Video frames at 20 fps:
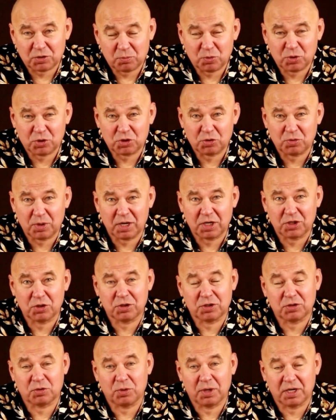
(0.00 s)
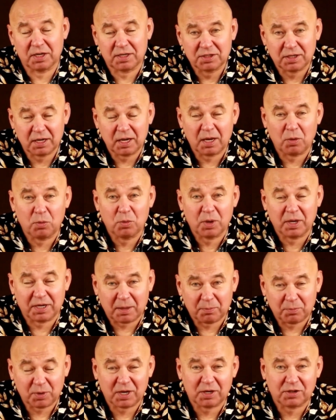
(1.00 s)
to push regular swings when
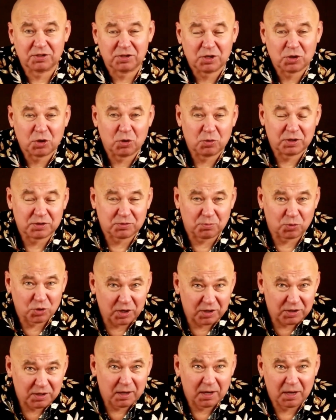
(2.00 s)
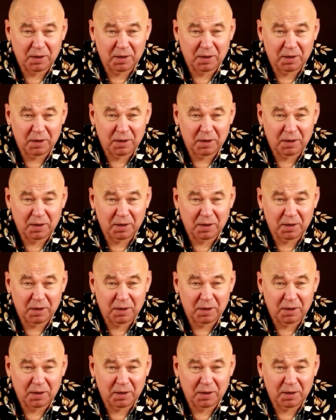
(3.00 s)
they pass the lowest point,